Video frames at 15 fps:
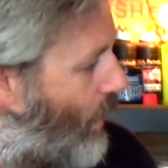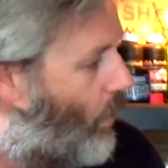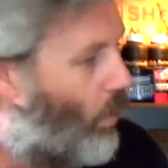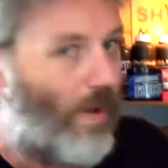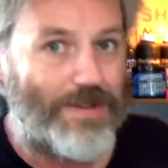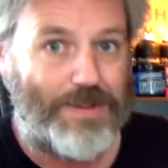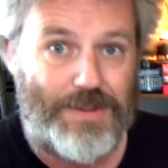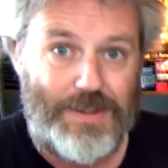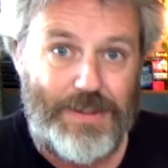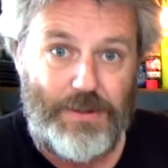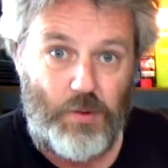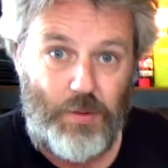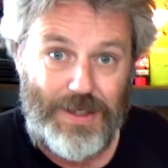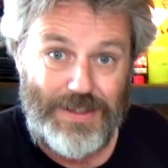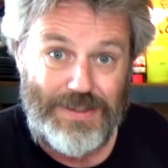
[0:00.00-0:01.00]
once
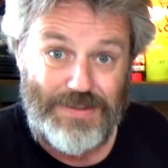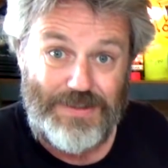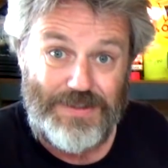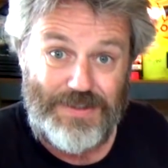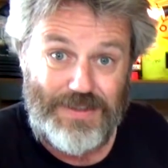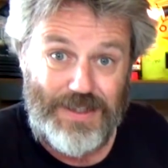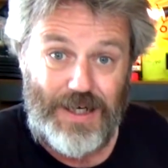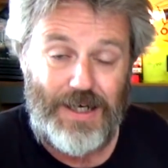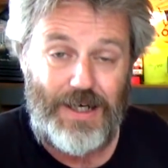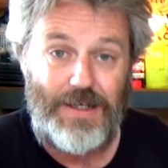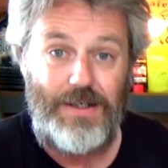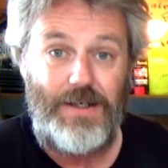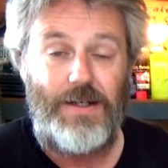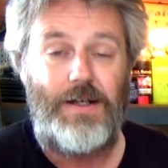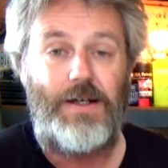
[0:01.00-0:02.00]
this one is
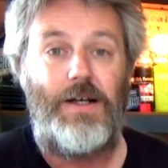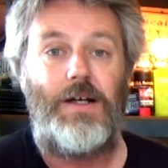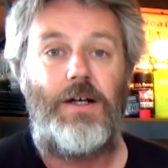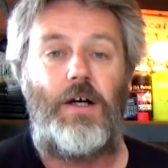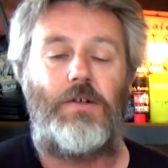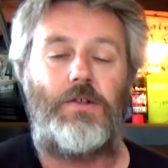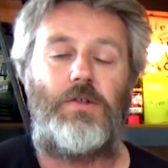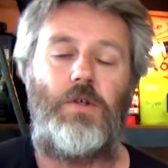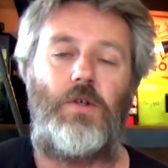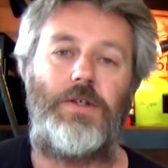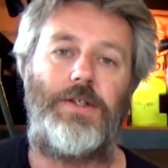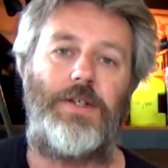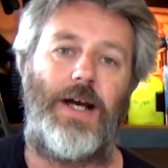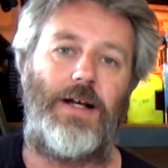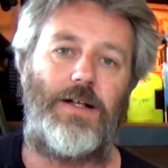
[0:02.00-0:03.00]
done, I was
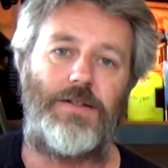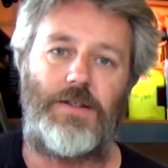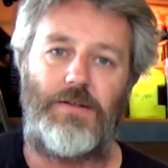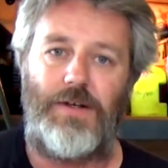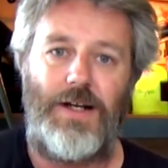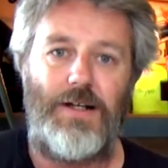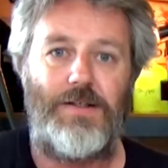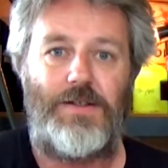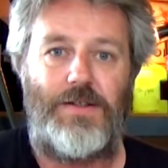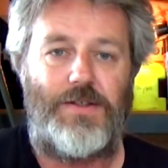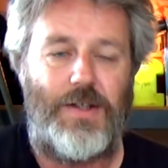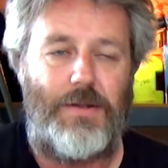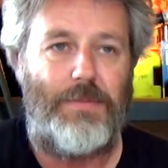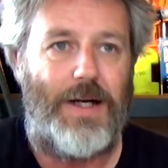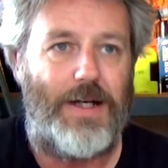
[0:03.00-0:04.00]
talking to Alistair, and Alistair
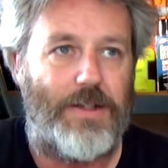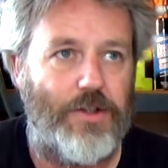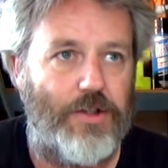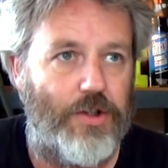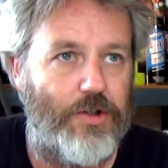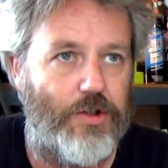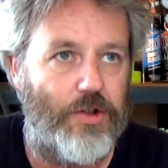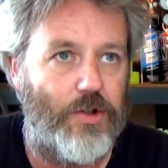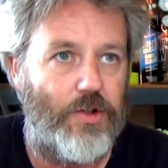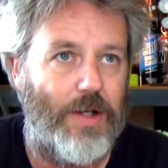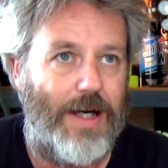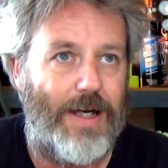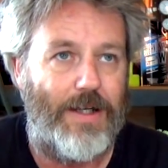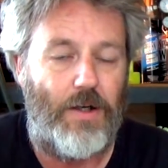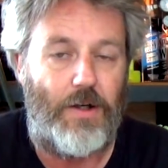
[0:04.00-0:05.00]
said, Mark, you should do
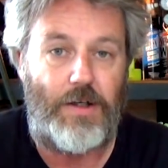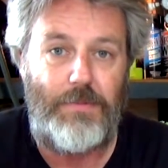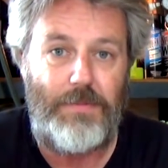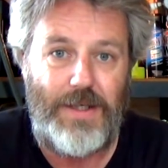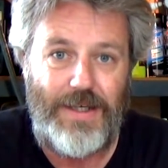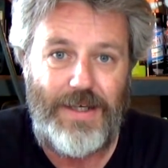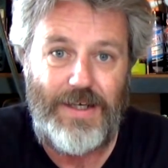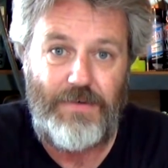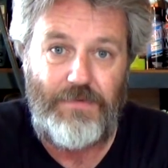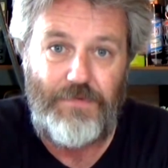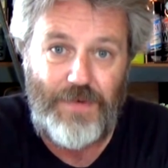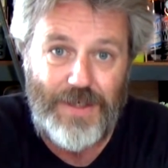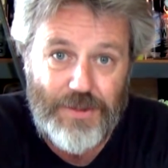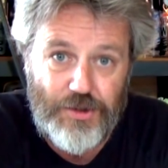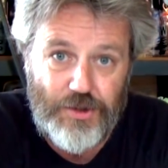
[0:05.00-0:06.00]
like a mini
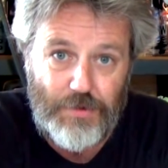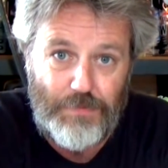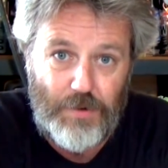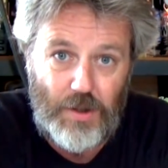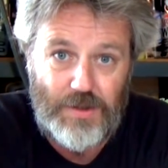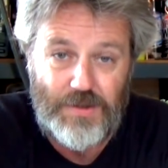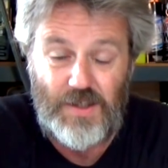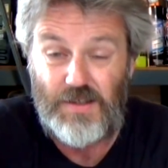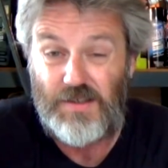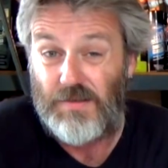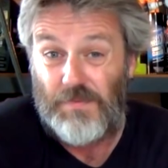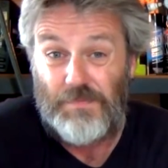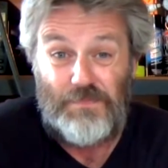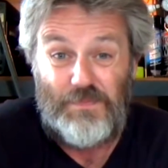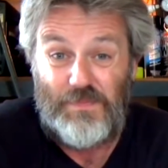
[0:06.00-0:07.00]
adventure bike. So,
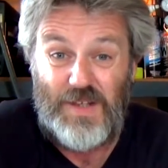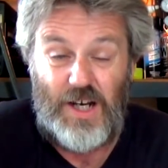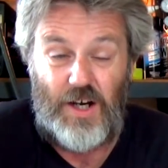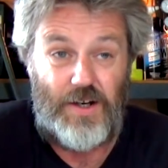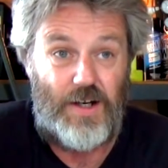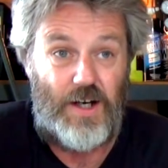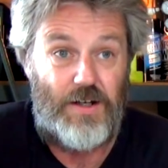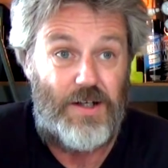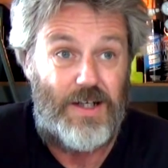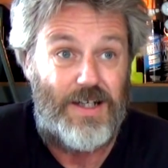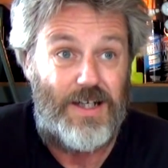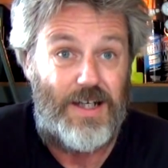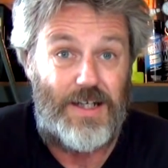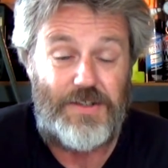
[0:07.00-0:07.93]
I don't know, a